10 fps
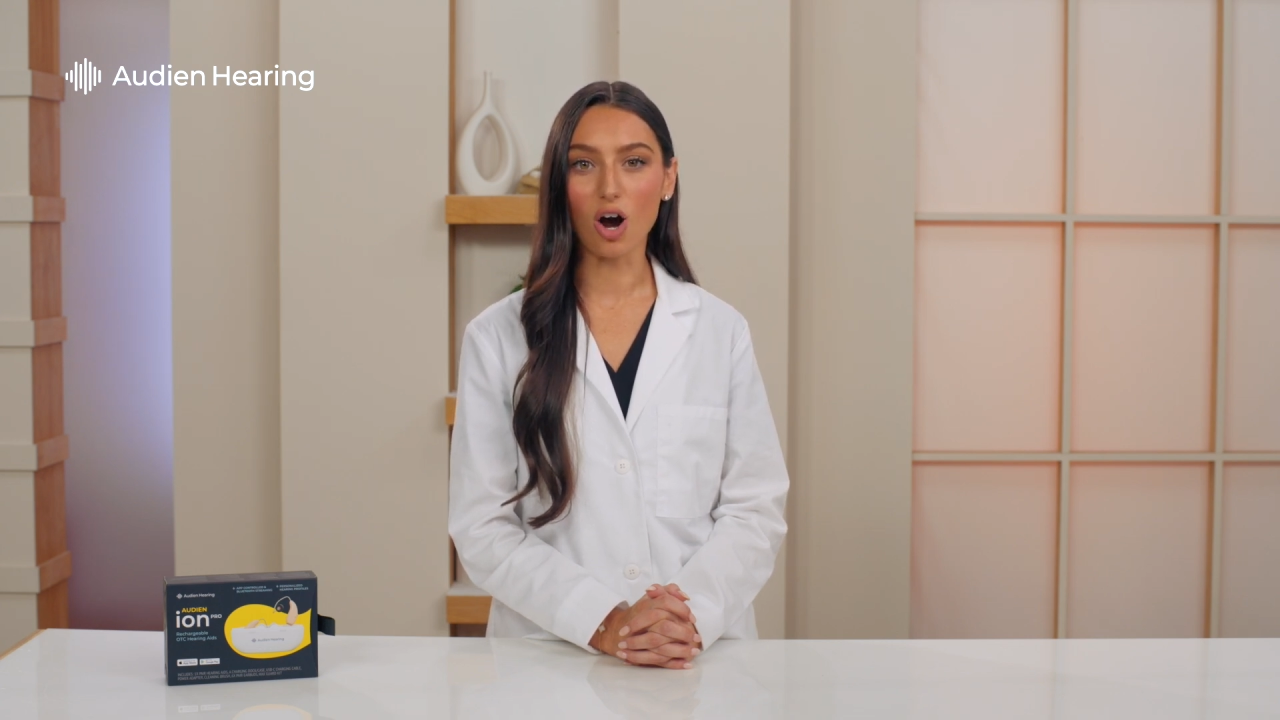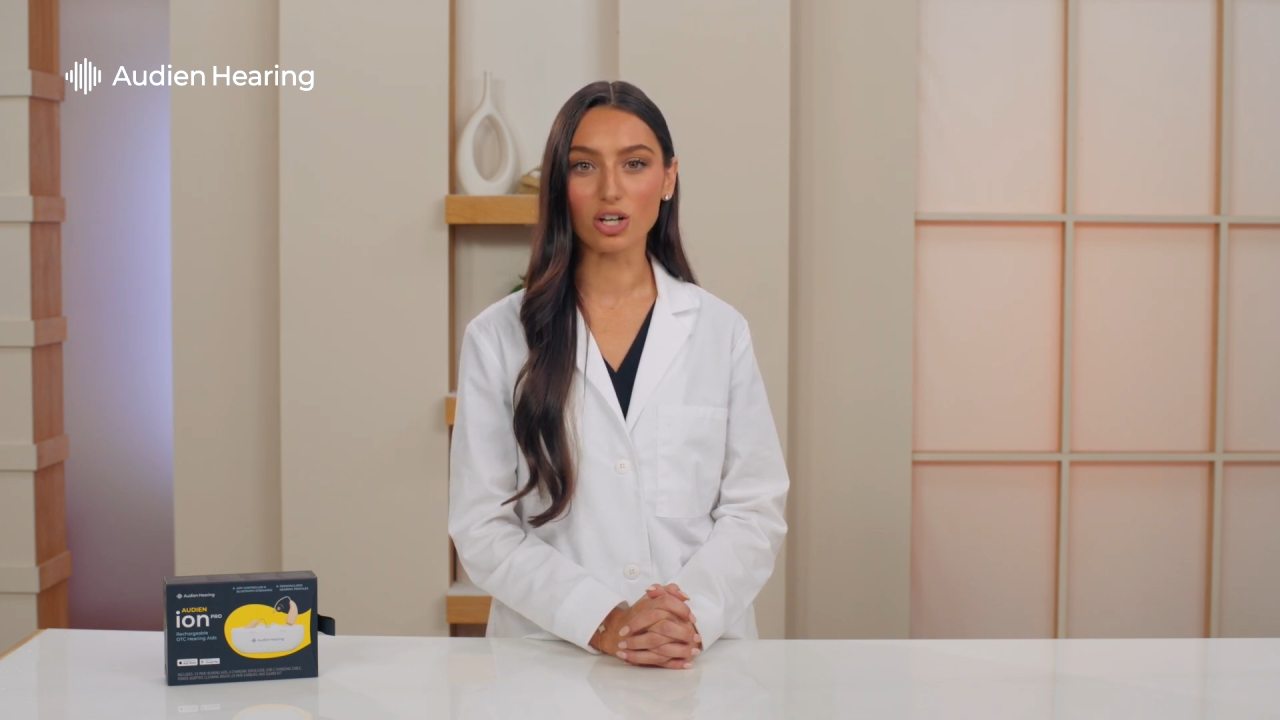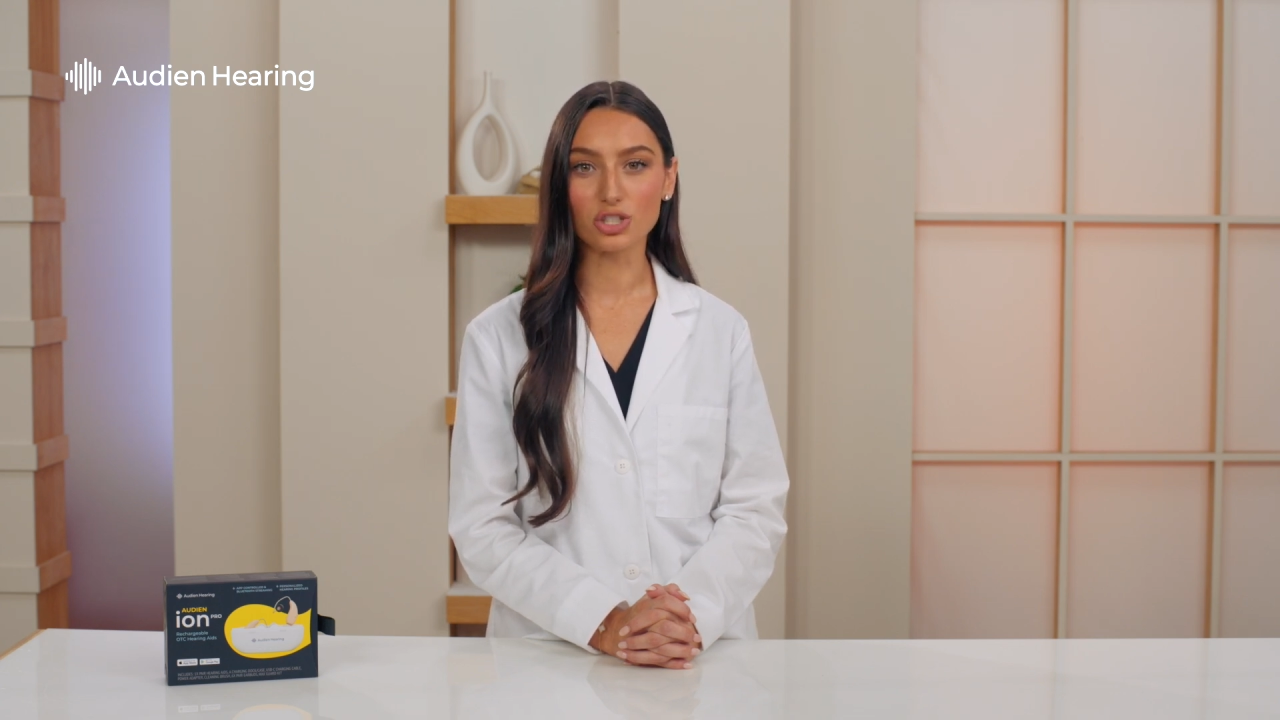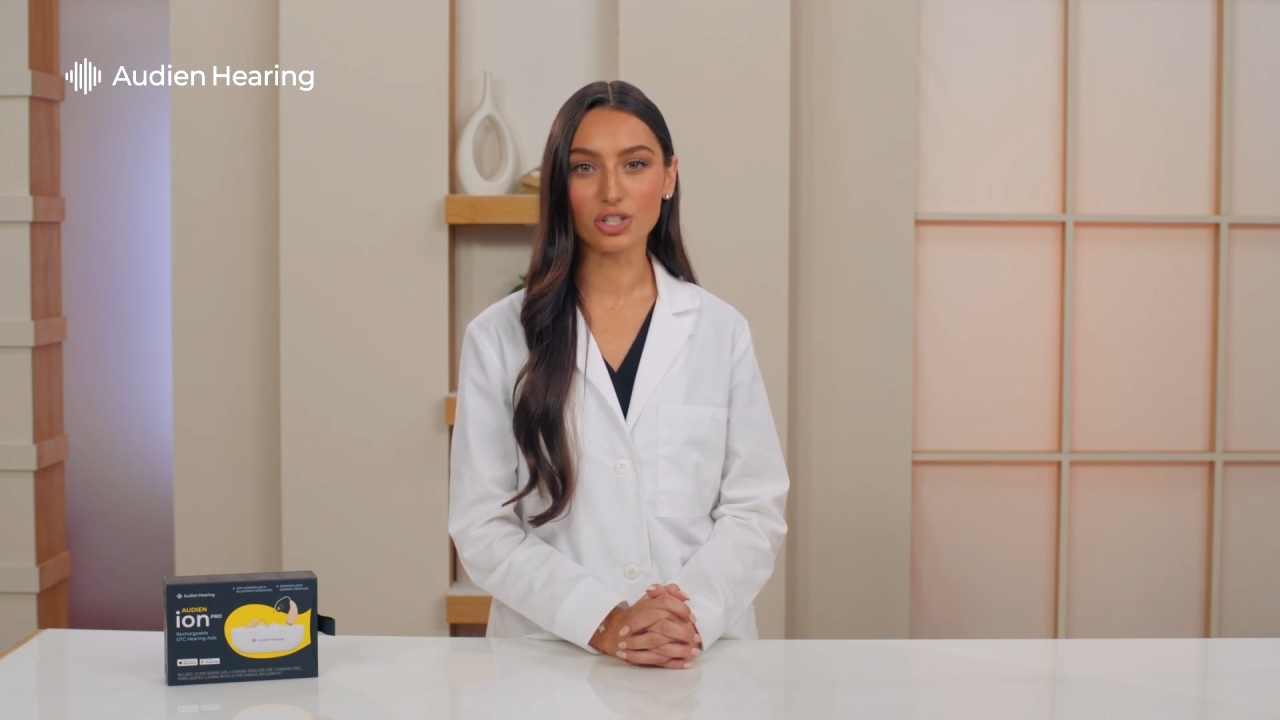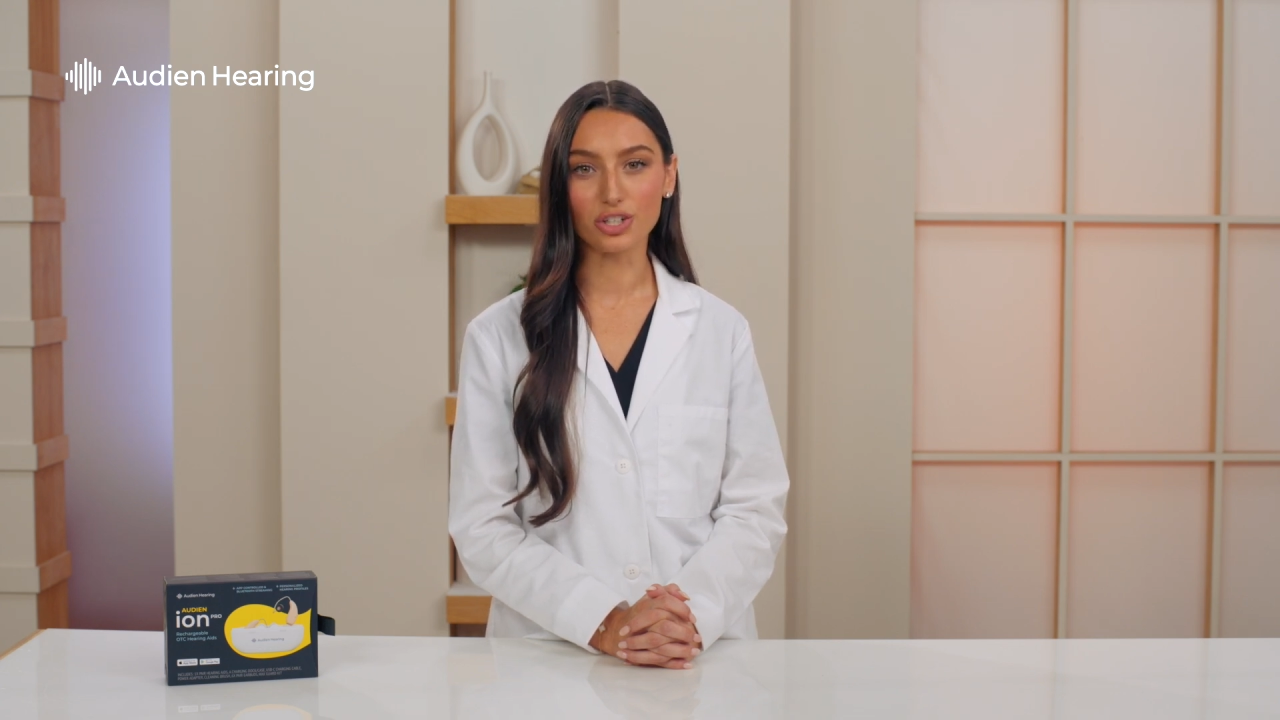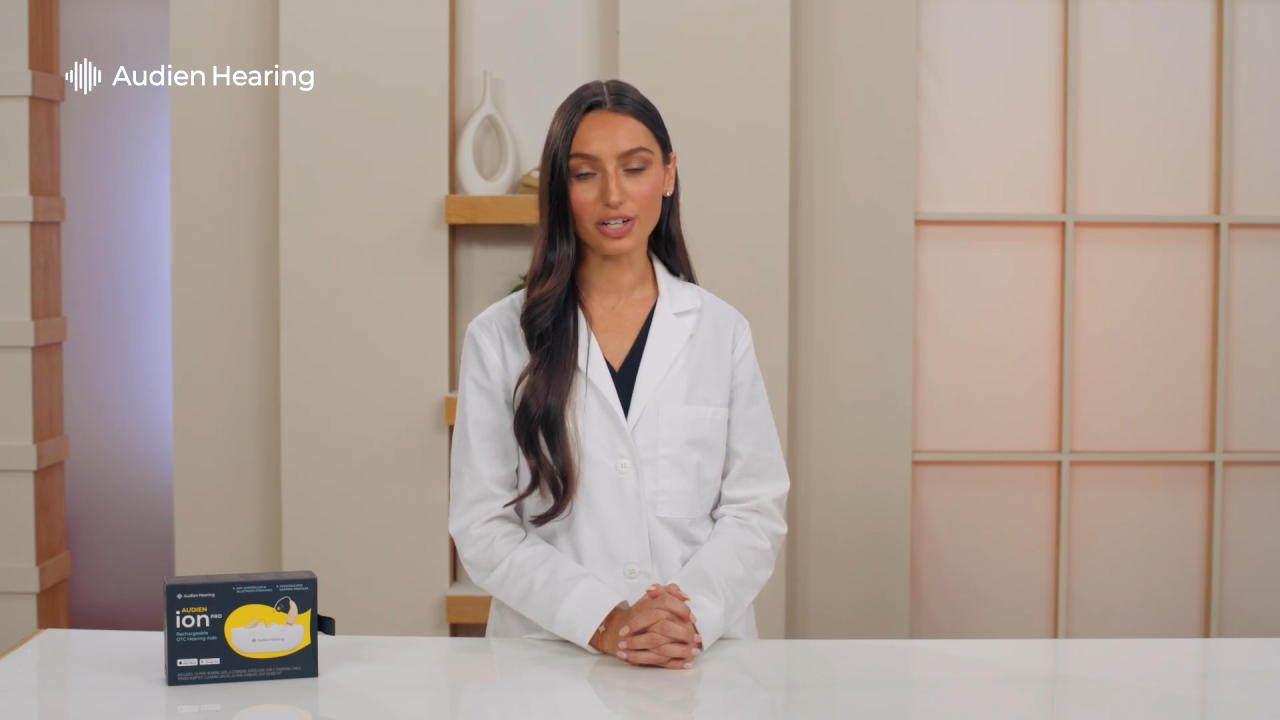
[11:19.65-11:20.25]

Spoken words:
onto your